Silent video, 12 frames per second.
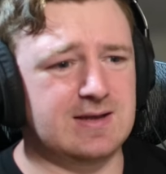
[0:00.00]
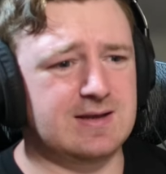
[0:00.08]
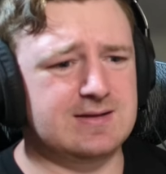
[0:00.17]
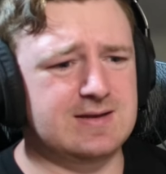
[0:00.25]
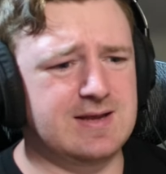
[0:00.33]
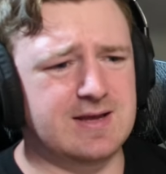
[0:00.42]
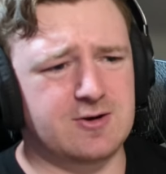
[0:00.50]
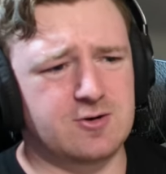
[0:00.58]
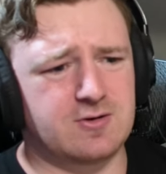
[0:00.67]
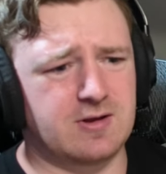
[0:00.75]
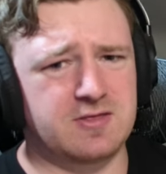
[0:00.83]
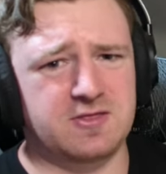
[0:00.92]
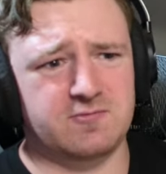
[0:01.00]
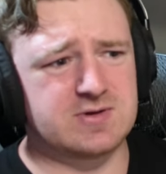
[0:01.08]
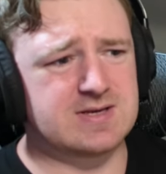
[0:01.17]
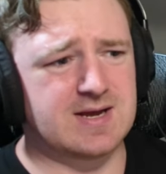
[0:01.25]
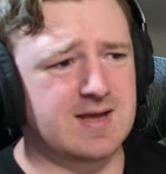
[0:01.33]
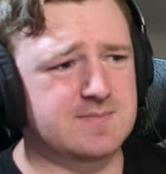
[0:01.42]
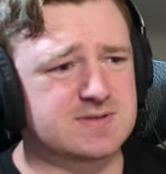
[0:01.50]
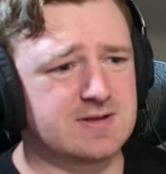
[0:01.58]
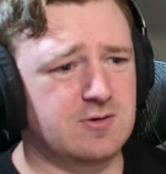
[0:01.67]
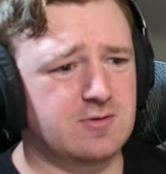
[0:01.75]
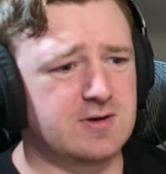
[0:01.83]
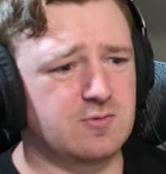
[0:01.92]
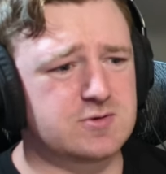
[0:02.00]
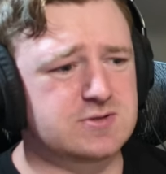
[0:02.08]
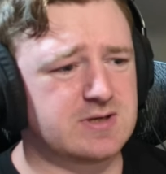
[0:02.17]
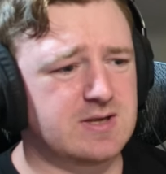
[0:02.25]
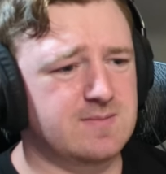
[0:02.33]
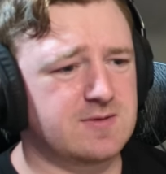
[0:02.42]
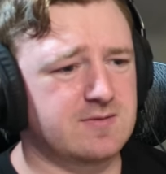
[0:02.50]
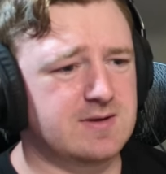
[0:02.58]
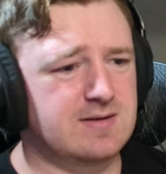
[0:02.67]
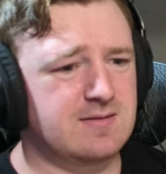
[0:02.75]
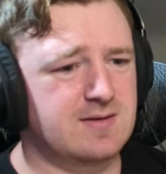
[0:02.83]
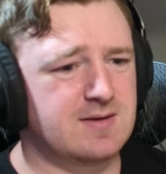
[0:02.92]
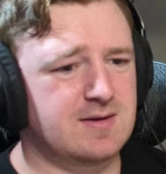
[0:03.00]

didn't he get hurt like three times in the in Origin Game 3?